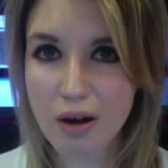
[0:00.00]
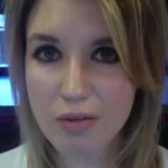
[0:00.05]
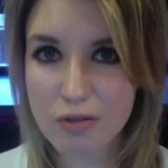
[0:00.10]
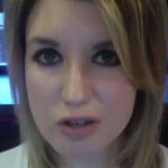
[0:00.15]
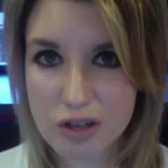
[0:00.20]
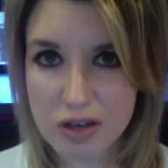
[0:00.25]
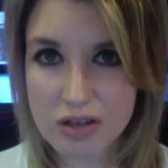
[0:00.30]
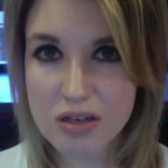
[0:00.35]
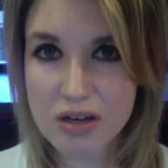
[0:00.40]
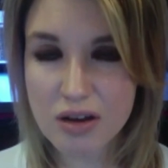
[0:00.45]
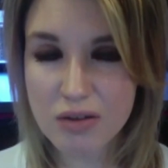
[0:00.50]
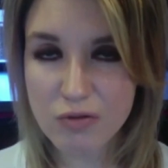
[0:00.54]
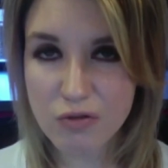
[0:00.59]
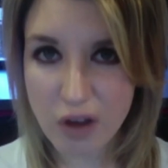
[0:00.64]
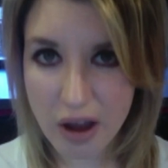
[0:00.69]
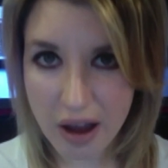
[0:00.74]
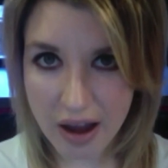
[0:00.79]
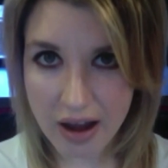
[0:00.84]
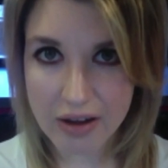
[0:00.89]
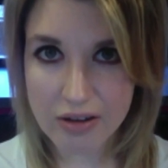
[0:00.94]
Disney
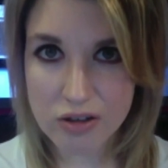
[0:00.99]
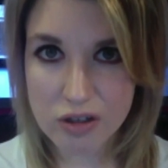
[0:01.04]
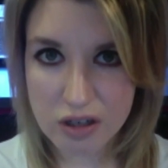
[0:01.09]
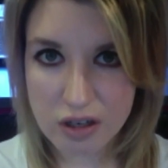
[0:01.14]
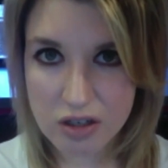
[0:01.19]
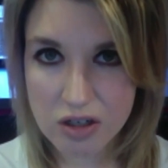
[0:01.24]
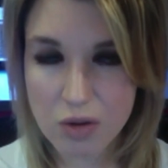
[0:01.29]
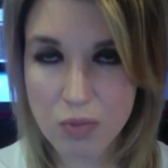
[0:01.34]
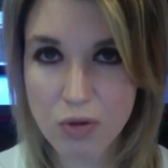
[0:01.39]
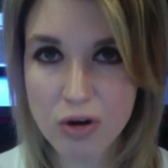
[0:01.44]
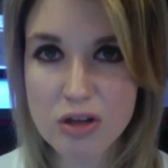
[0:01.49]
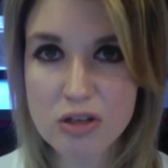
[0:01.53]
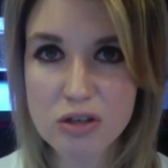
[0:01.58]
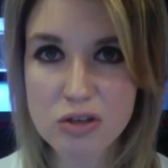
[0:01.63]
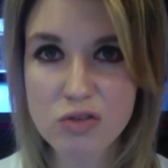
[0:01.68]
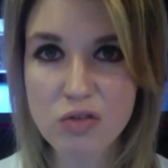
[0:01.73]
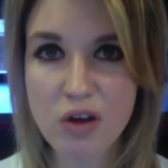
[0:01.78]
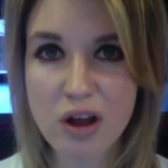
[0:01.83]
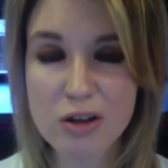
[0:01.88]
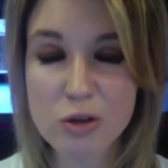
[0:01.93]

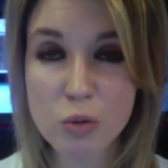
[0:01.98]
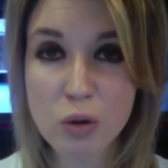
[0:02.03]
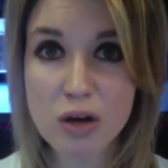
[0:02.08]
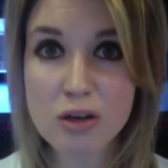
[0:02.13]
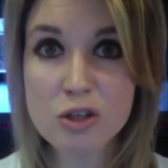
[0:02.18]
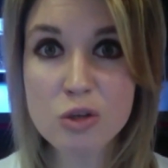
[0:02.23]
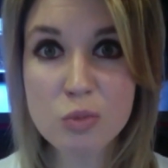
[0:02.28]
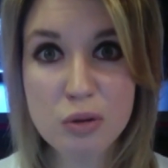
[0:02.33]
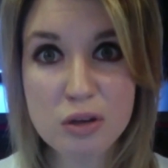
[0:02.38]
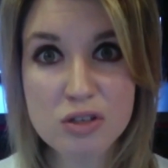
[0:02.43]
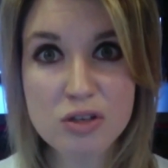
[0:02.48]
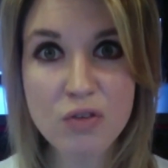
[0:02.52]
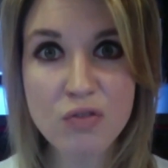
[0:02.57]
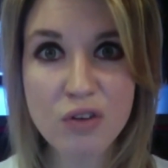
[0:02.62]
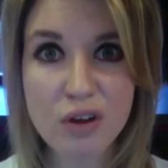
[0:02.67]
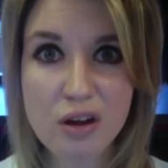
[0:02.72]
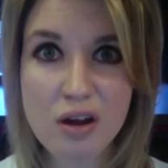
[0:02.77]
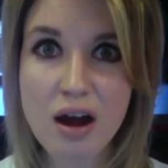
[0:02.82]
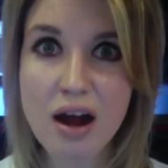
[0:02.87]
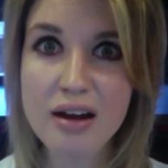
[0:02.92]
princess fans want a
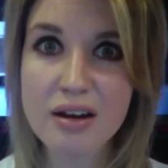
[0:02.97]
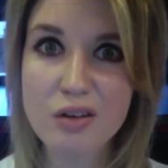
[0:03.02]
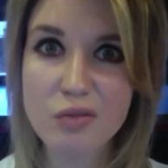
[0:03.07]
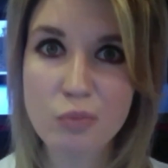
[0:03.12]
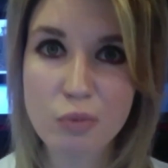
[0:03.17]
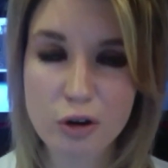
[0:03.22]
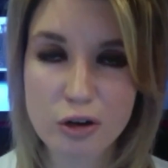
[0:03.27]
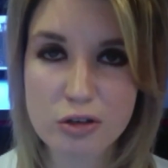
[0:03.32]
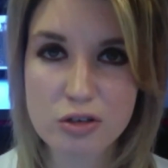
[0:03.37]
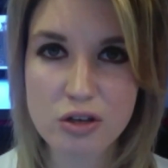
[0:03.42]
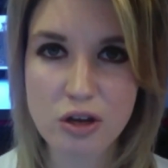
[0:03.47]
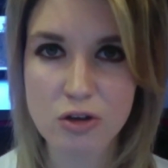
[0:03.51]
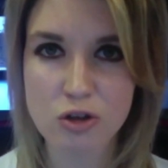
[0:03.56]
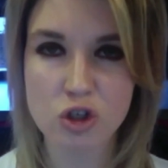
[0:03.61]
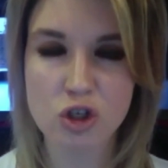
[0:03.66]
specific kind of princess.